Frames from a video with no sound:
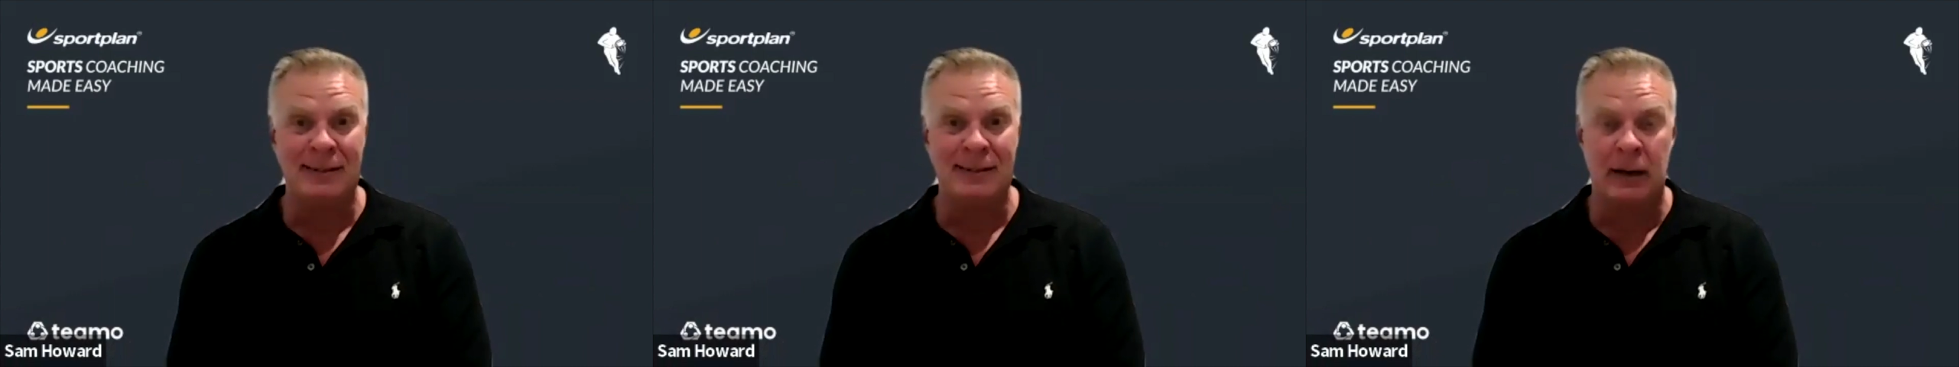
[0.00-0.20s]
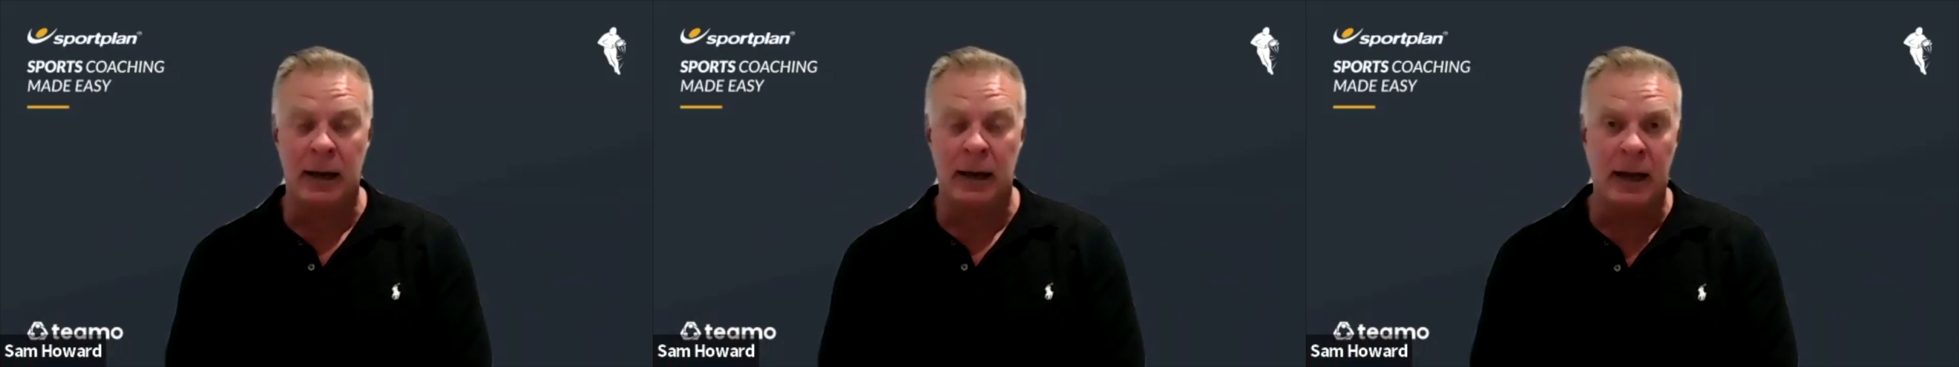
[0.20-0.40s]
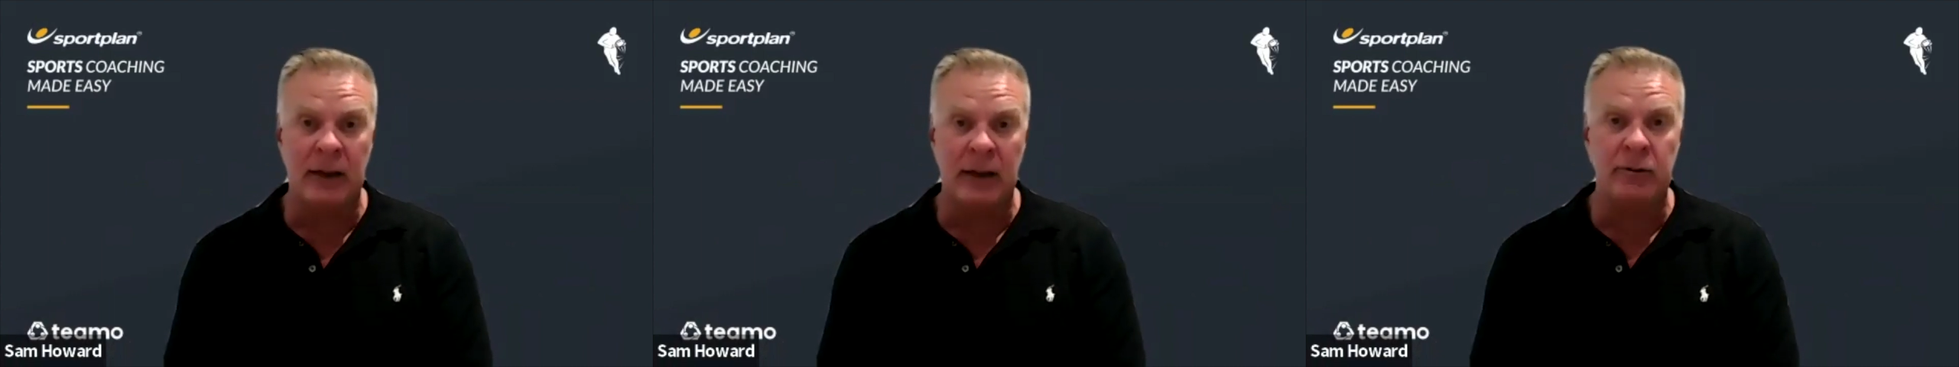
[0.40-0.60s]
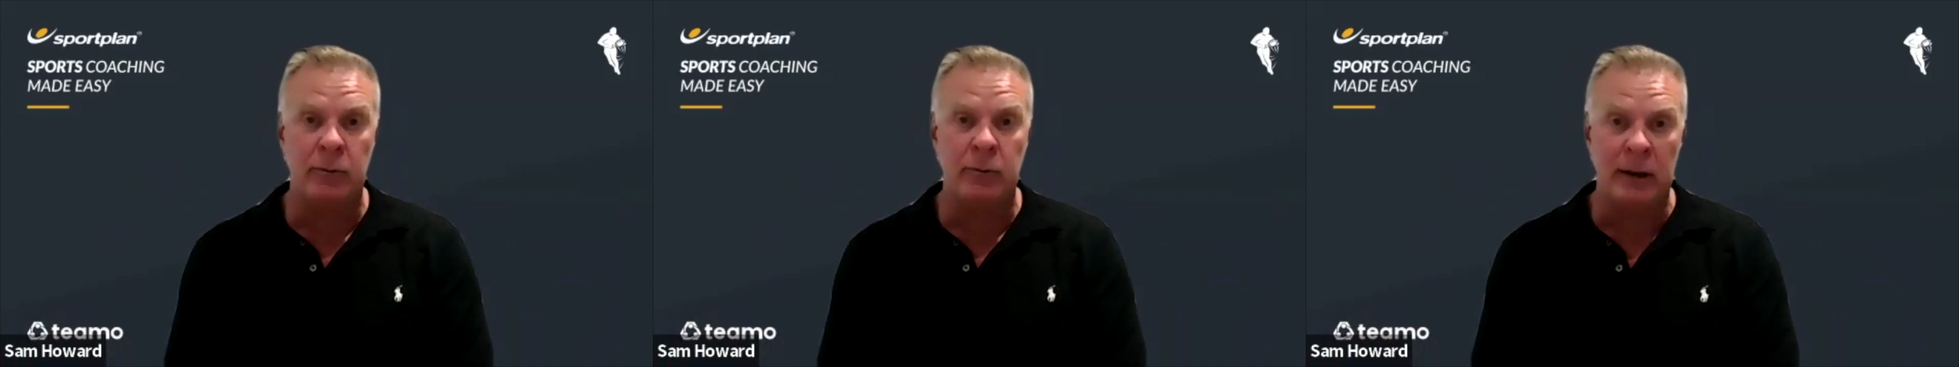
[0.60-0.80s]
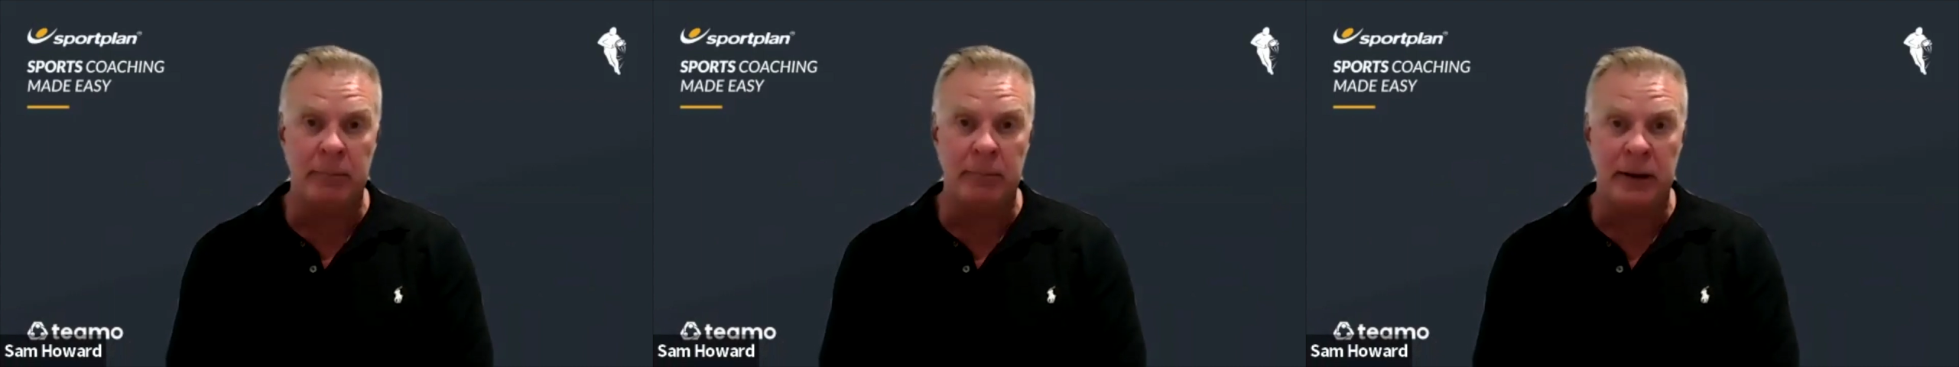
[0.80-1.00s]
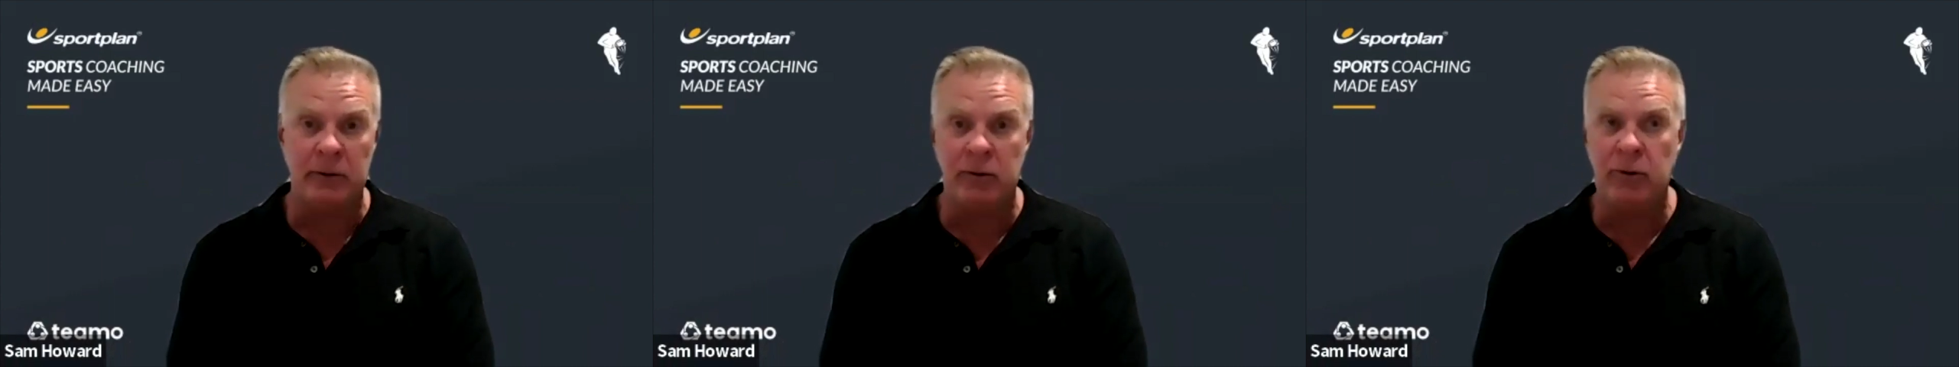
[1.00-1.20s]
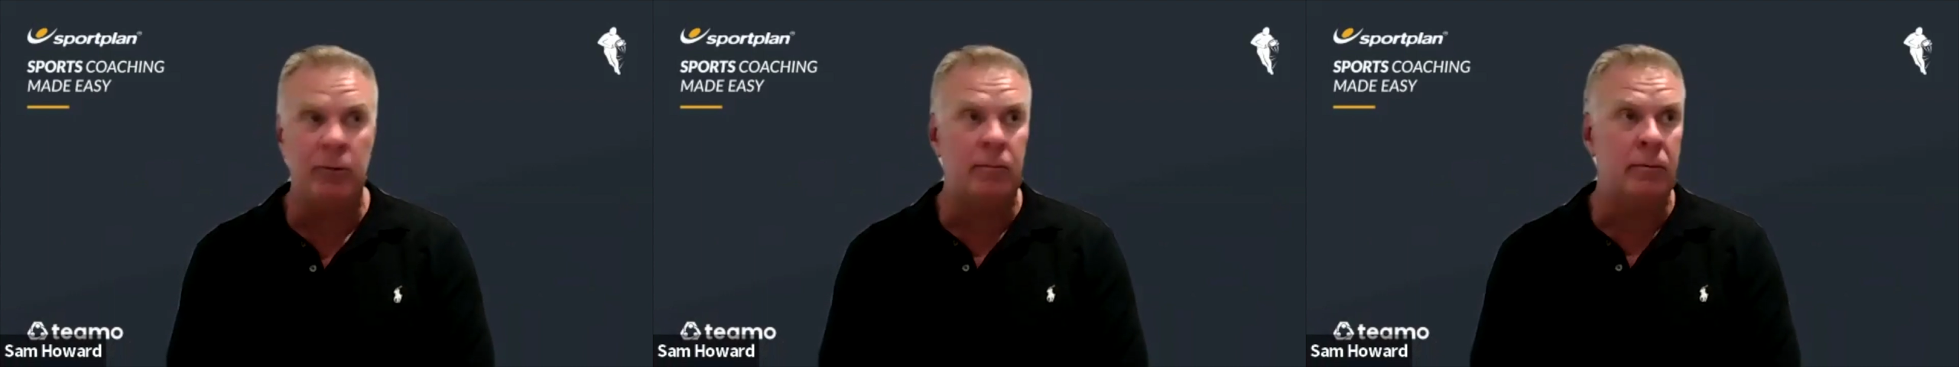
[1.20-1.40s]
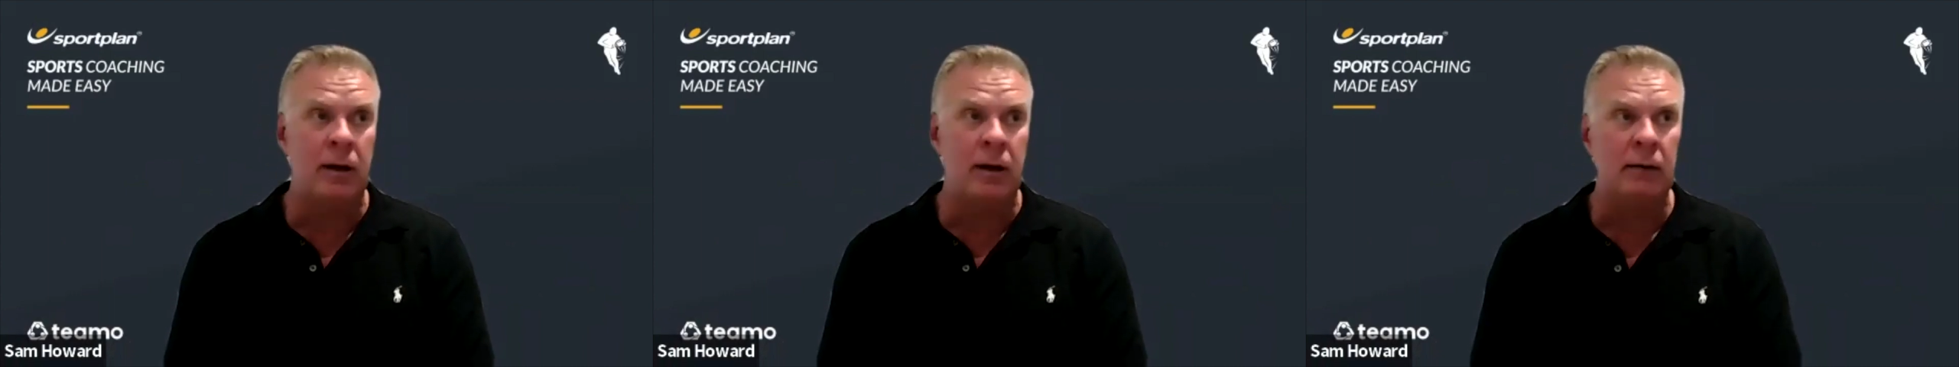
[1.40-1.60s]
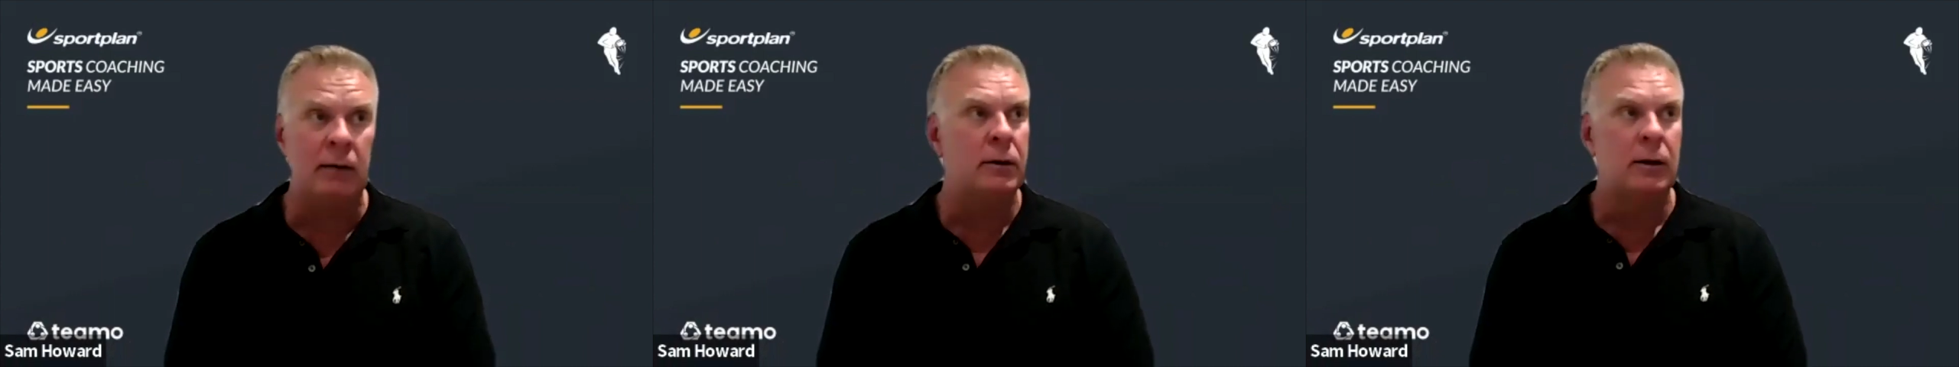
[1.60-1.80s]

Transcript: How's your week been? Do you play